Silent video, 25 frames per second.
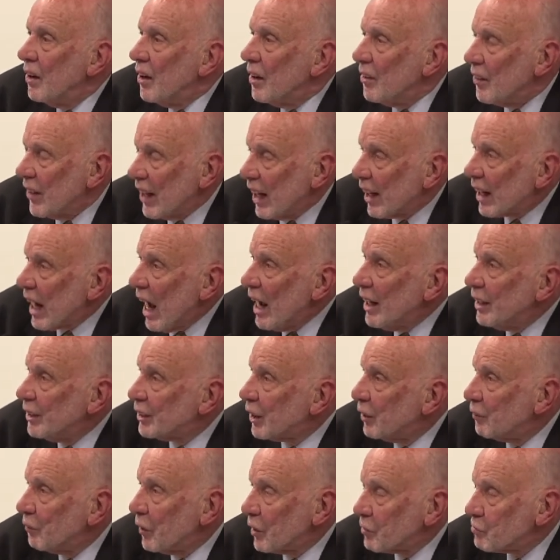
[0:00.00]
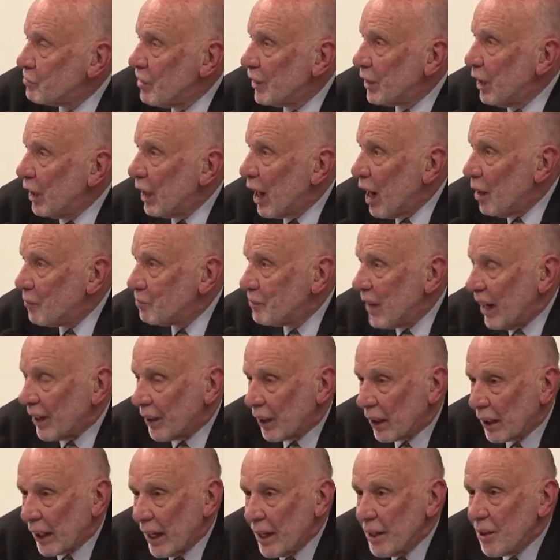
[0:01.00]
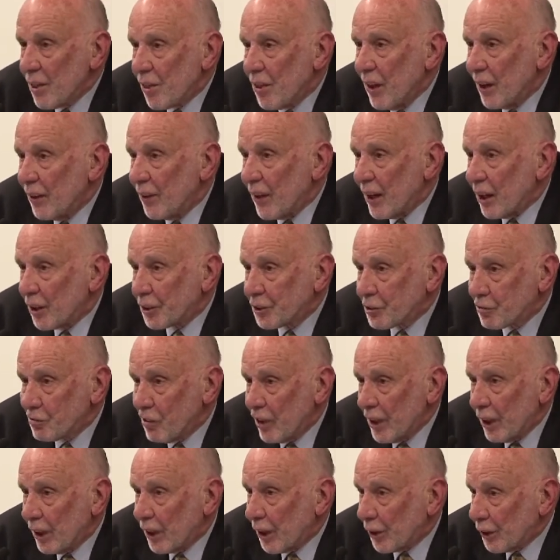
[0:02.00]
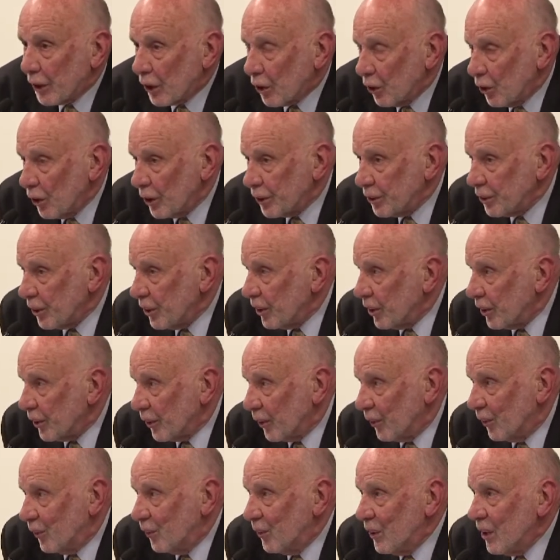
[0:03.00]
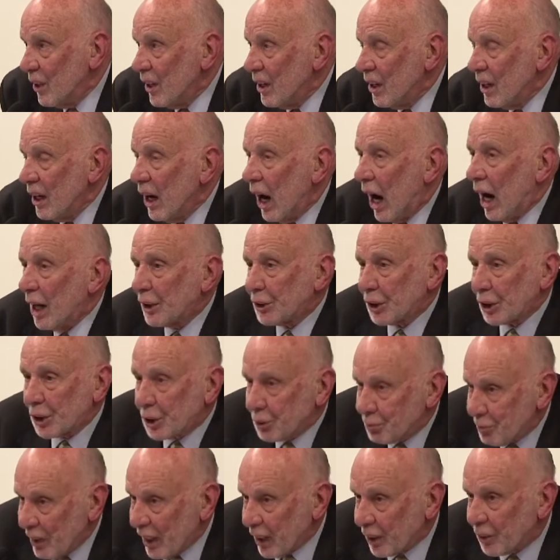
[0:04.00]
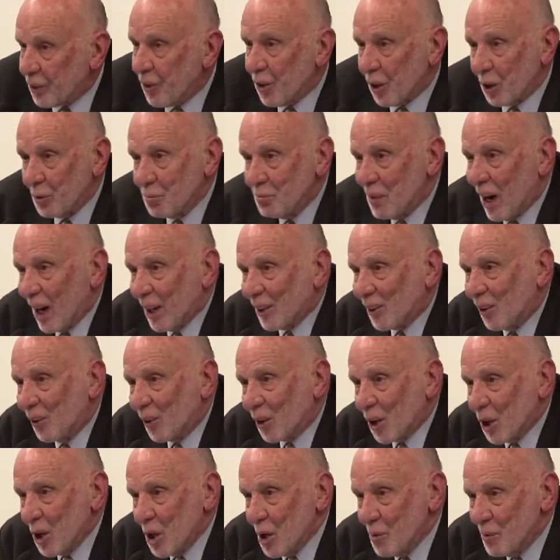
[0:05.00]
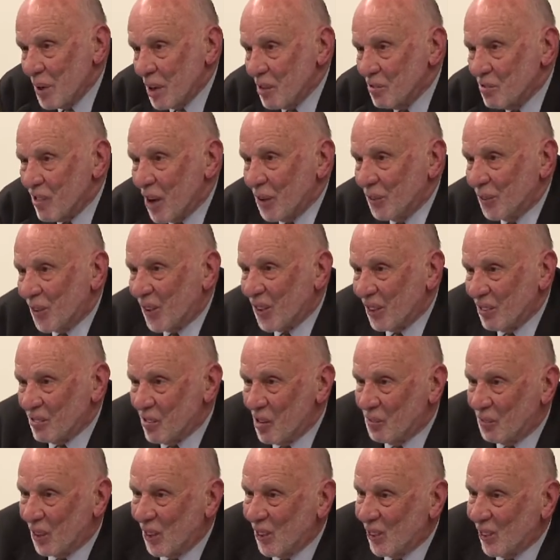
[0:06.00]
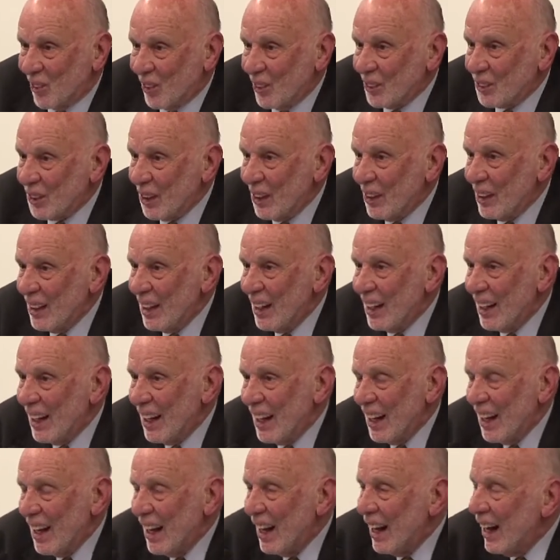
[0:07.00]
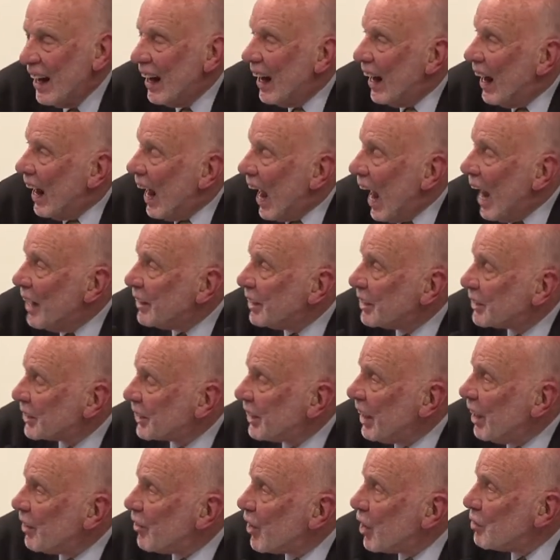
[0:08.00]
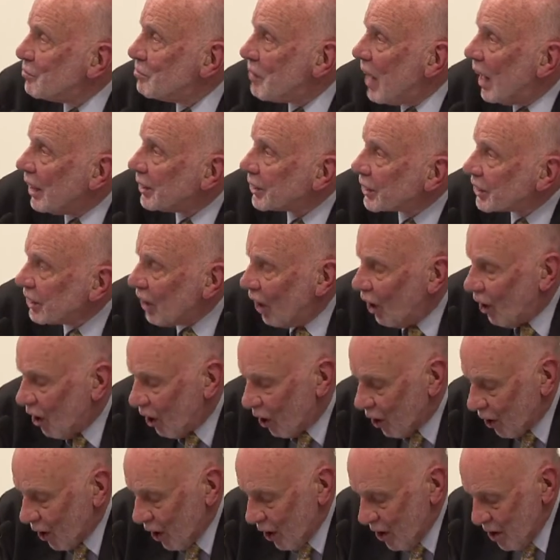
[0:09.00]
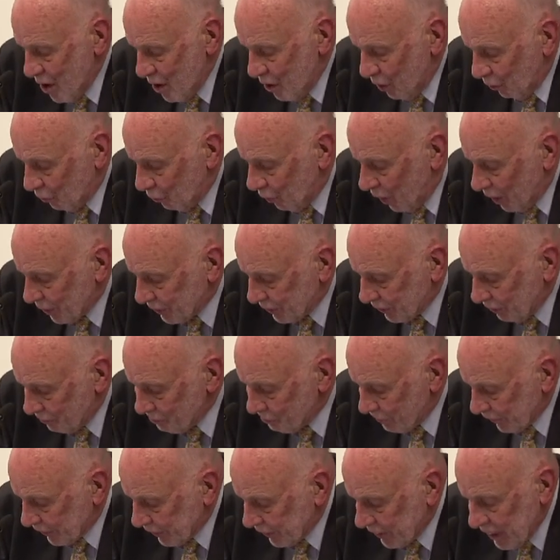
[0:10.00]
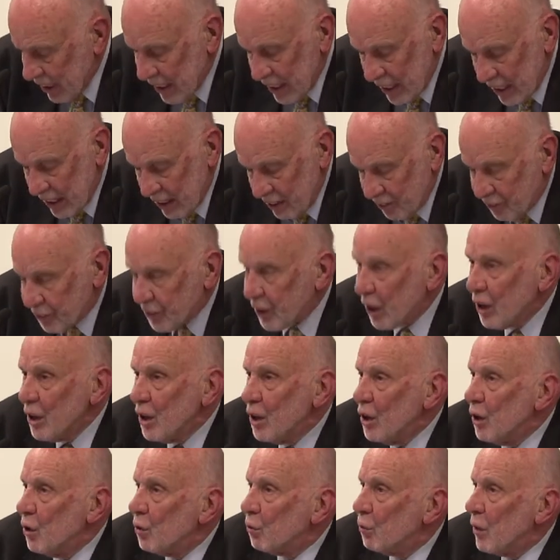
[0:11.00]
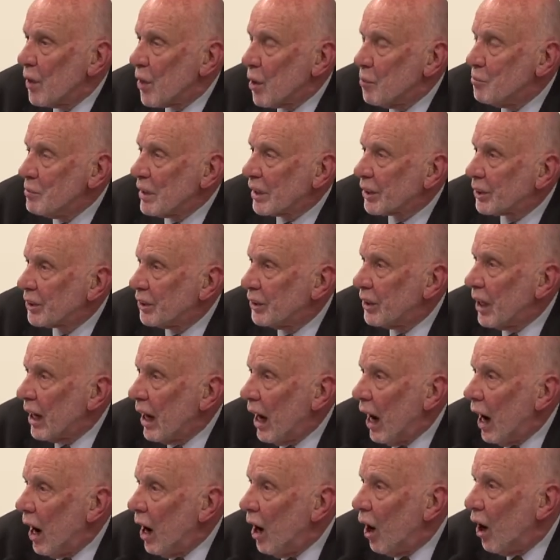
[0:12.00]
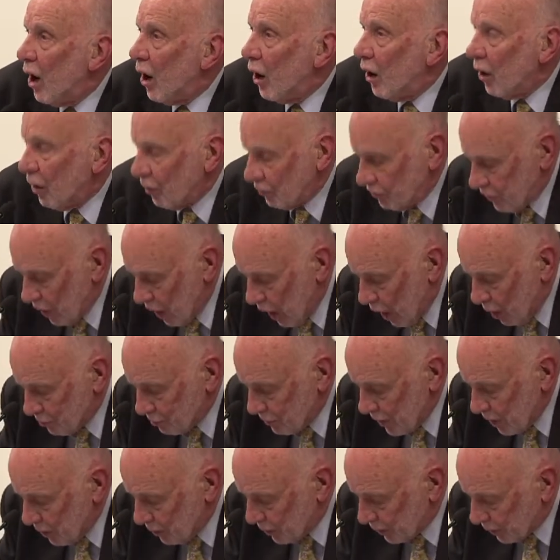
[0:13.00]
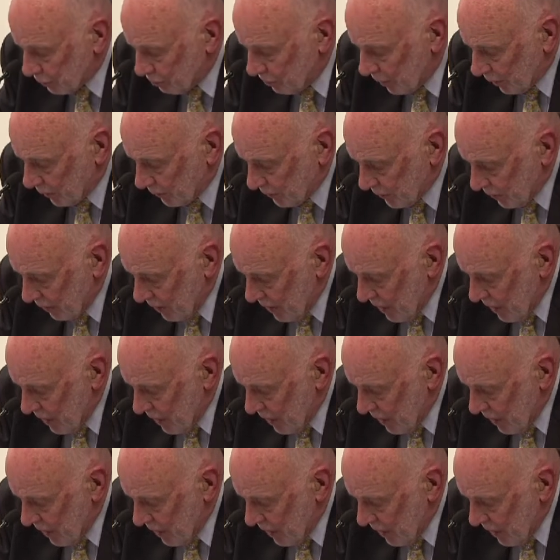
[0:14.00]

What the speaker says: The occasion was written up at length in the Australian Law Journal. I suspect that Michael Kirby wrote the report. And it said that my song was received with a mixture of amusement